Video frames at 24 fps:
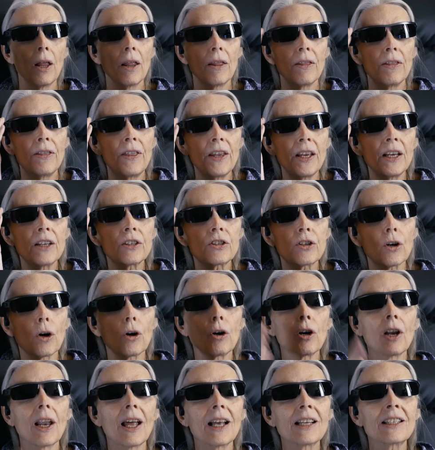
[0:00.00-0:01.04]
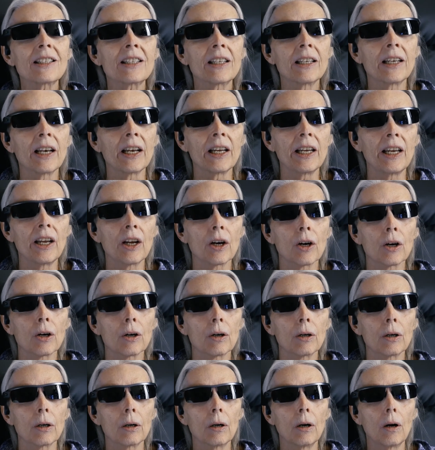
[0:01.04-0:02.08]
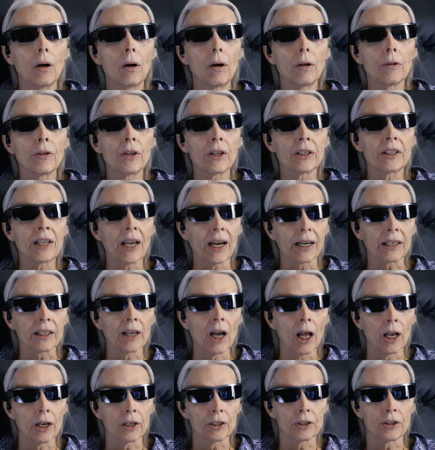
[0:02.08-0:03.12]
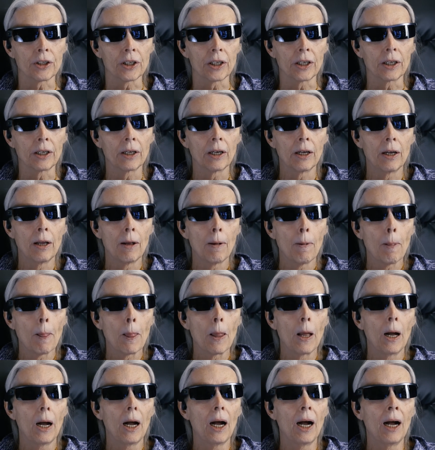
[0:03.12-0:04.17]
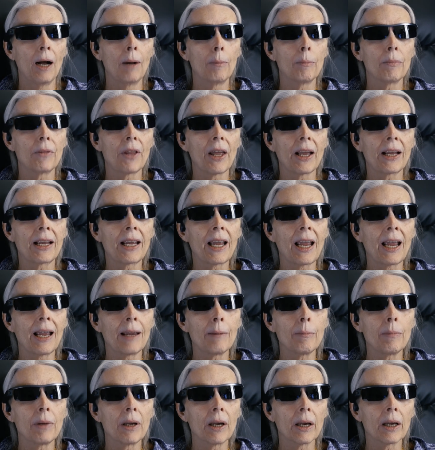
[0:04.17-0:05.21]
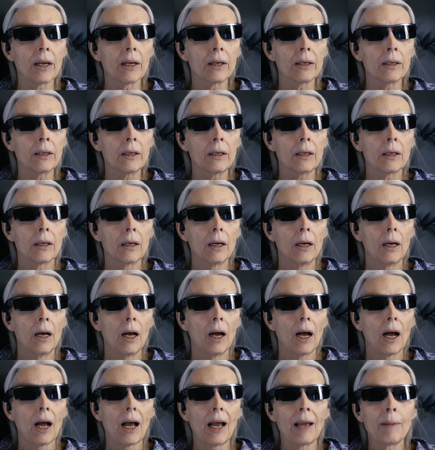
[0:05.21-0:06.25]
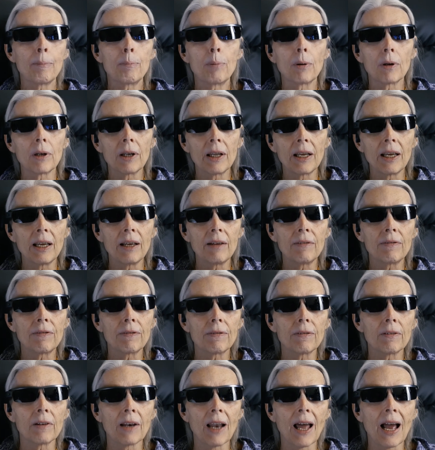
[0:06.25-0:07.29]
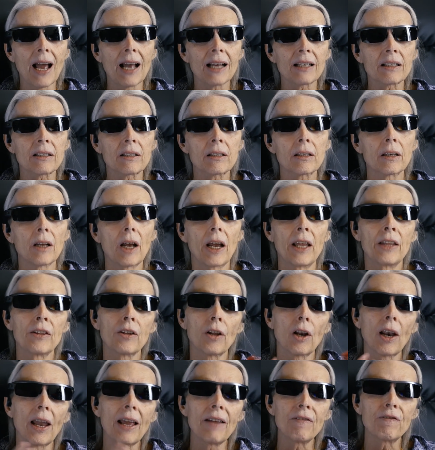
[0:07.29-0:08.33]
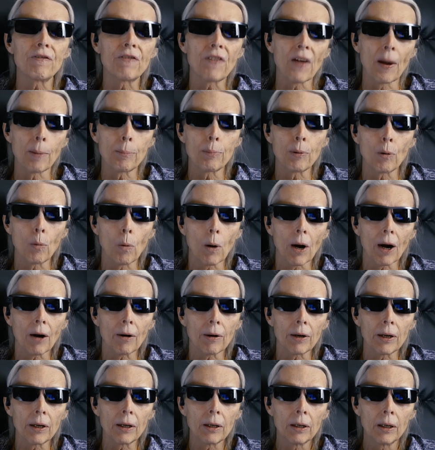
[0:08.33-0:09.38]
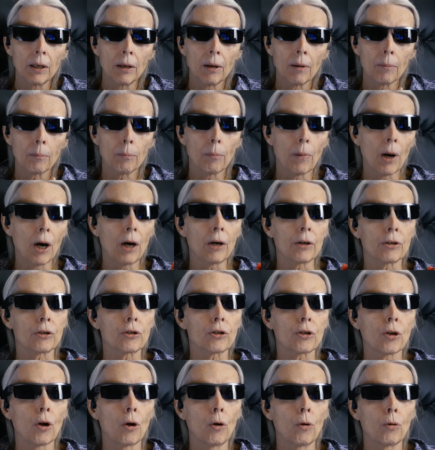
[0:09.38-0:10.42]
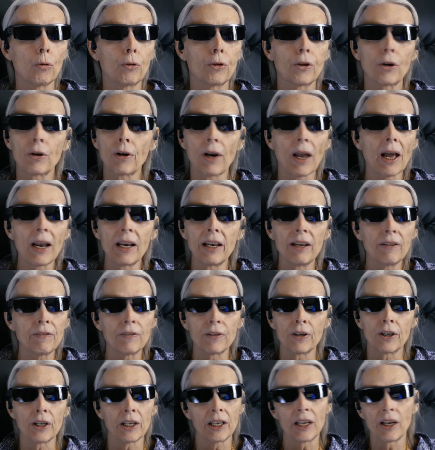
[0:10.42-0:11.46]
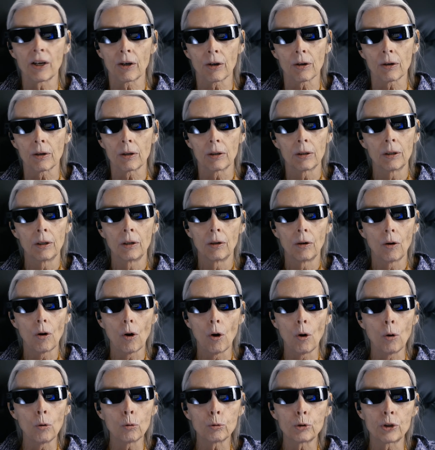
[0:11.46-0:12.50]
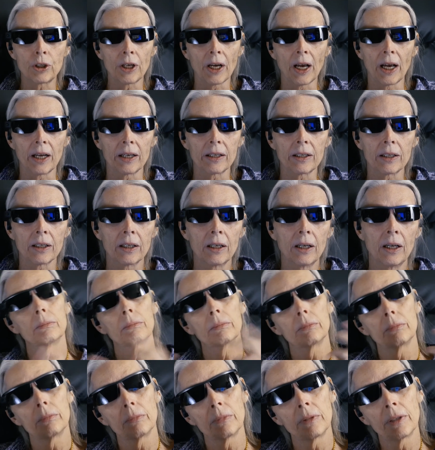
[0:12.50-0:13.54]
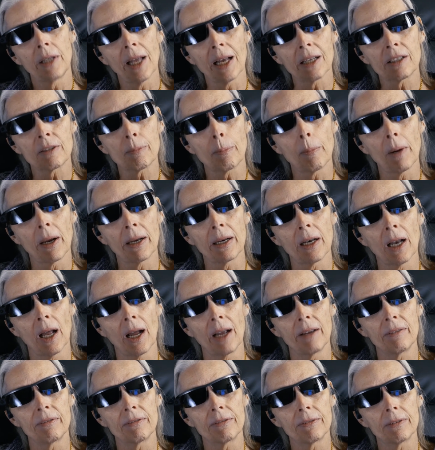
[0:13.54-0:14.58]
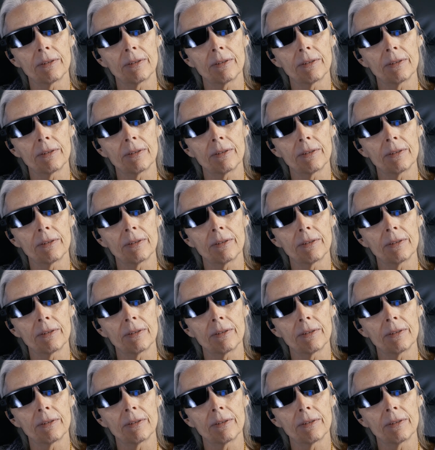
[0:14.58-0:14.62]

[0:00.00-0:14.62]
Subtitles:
these are less than a year, the technology. They came in, I believe, in the late February, March, so they're not even a year old yet. That's my life